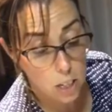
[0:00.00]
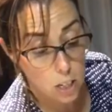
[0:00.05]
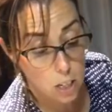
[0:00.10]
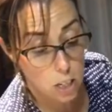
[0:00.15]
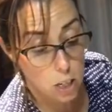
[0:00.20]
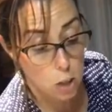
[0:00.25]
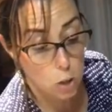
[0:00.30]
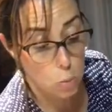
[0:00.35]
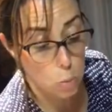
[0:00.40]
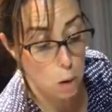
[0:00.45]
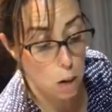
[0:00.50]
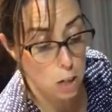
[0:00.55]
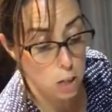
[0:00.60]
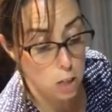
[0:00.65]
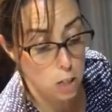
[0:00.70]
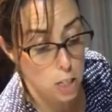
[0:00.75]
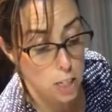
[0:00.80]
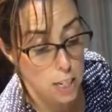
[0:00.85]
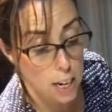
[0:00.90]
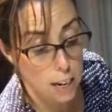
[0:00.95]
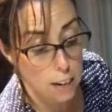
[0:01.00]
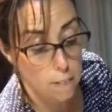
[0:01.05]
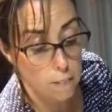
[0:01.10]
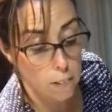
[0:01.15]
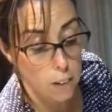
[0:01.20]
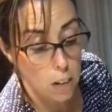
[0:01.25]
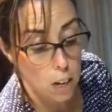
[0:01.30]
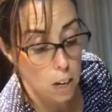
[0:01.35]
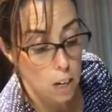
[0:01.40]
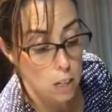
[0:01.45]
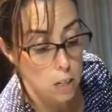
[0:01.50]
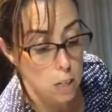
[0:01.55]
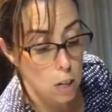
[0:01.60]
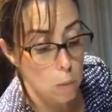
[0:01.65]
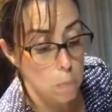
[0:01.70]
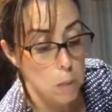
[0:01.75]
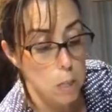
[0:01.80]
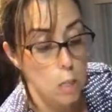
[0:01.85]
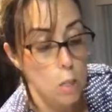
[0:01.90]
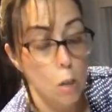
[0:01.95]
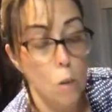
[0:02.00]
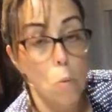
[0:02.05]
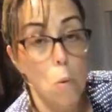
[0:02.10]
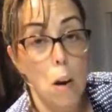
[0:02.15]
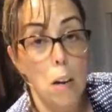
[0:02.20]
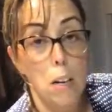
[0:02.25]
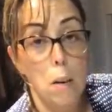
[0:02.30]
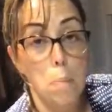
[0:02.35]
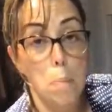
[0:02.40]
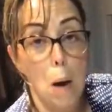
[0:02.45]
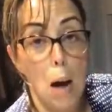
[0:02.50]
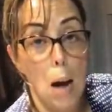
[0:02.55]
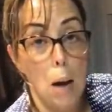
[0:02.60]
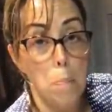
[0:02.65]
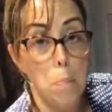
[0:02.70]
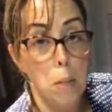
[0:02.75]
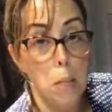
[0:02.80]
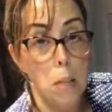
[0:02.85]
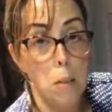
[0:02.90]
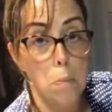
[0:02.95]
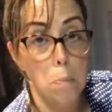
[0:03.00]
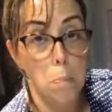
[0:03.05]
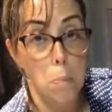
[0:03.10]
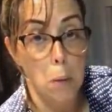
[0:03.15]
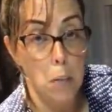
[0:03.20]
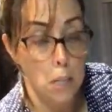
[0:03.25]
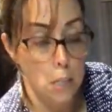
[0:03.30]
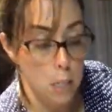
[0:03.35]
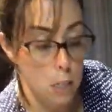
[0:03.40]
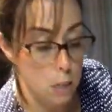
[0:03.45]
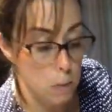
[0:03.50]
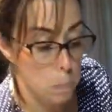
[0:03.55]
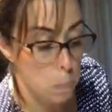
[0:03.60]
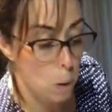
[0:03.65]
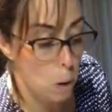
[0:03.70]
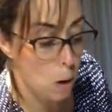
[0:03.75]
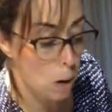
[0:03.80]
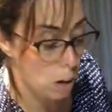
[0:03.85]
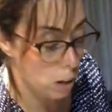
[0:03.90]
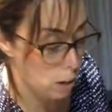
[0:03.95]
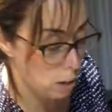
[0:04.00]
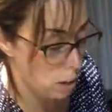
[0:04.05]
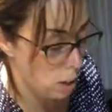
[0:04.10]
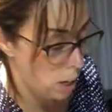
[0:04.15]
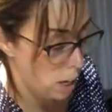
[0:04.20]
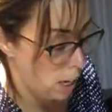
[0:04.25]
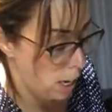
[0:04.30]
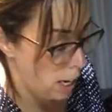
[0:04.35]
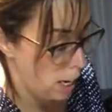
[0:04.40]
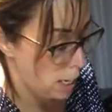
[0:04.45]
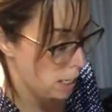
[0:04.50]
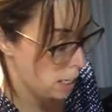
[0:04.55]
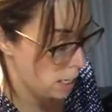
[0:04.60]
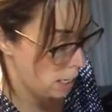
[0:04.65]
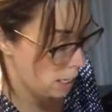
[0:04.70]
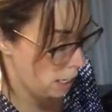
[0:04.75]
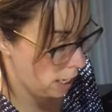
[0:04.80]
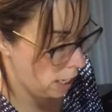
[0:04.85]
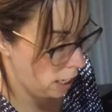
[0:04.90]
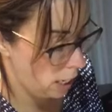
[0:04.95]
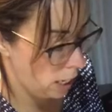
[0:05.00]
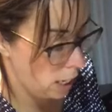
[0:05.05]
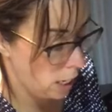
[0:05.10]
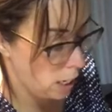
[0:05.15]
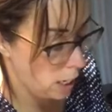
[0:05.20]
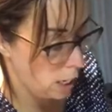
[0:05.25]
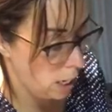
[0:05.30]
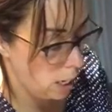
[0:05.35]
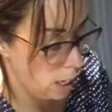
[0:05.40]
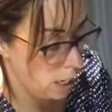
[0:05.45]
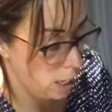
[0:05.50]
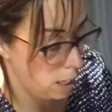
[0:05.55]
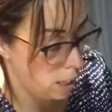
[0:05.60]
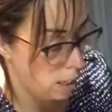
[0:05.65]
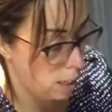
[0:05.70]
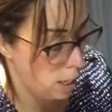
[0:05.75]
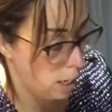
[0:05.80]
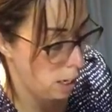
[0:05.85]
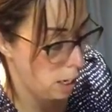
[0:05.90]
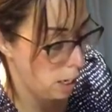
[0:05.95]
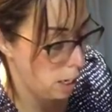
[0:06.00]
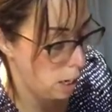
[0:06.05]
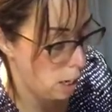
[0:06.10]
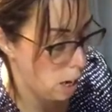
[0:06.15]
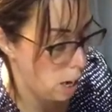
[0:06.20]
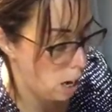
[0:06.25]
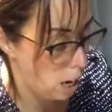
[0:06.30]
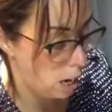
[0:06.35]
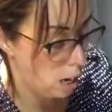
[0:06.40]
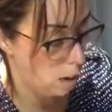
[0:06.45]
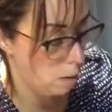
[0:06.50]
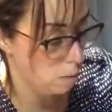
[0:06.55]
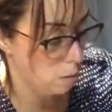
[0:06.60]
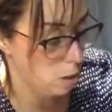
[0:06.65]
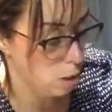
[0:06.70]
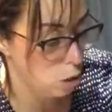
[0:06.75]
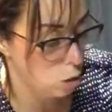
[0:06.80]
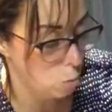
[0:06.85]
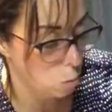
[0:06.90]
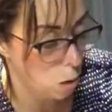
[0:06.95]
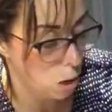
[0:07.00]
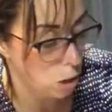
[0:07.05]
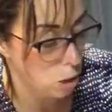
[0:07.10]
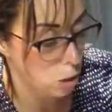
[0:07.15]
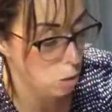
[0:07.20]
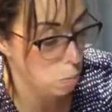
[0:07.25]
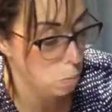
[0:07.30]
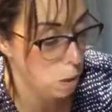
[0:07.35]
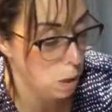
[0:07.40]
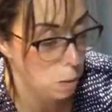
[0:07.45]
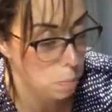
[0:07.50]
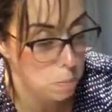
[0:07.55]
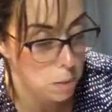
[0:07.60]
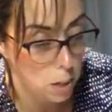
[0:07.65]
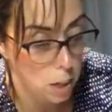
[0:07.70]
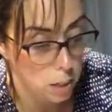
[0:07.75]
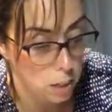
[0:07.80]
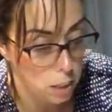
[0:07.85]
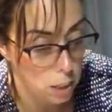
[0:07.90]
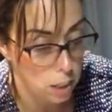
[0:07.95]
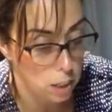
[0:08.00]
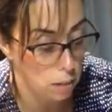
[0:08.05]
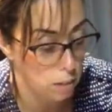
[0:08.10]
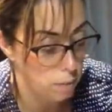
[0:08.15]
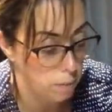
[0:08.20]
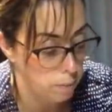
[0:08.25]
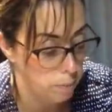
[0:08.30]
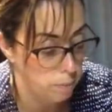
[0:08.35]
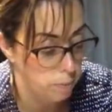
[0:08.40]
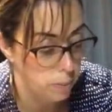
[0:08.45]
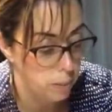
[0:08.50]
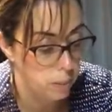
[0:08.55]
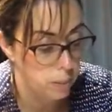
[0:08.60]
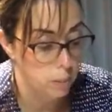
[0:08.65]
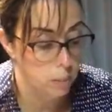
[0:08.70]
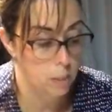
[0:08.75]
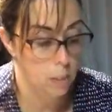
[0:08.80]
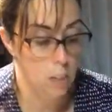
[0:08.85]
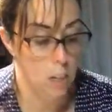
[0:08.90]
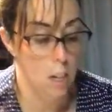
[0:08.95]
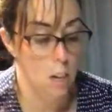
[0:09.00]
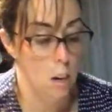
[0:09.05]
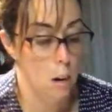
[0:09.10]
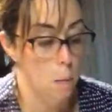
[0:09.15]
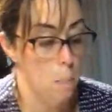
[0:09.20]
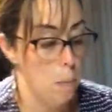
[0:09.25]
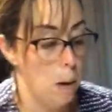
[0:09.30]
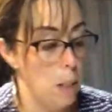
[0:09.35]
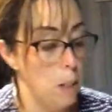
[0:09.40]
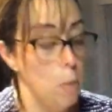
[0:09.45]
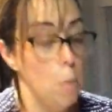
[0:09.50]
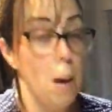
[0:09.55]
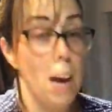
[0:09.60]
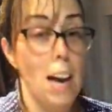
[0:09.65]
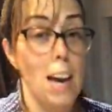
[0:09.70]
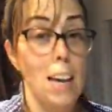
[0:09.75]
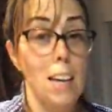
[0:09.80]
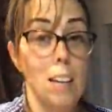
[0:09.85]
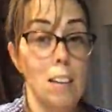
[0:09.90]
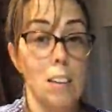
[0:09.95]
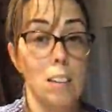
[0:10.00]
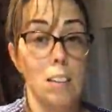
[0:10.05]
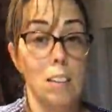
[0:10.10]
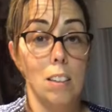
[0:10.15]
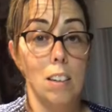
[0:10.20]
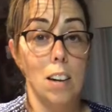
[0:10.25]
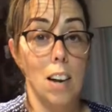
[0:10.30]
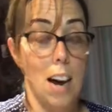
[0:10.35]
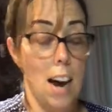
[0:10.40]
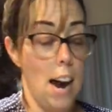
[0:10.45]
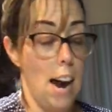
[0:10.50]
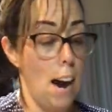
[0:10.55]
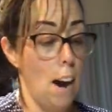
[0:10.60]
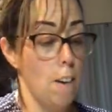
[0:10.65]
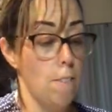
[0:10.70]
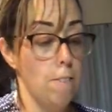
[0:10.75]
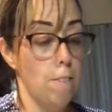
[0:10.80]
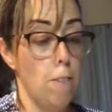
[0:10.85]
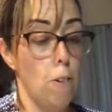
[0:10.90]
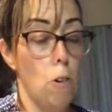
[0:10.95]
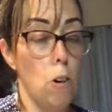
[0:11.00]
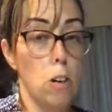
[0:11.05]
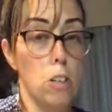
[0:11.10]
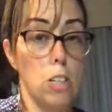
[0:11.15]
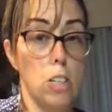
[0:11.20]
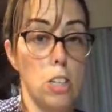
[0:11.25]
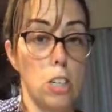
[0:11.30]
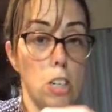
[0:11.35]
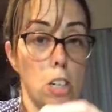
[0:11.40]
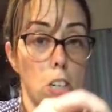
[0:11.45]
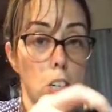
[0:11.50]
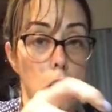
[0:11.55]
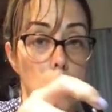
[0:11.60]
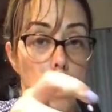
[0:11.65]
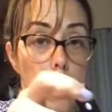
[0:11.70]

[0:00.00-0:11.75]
is dishwasher safe. So I'm just going to wind up popping the pieces apart and sticking it in the dishwasher when I'm done here. By the way, our forged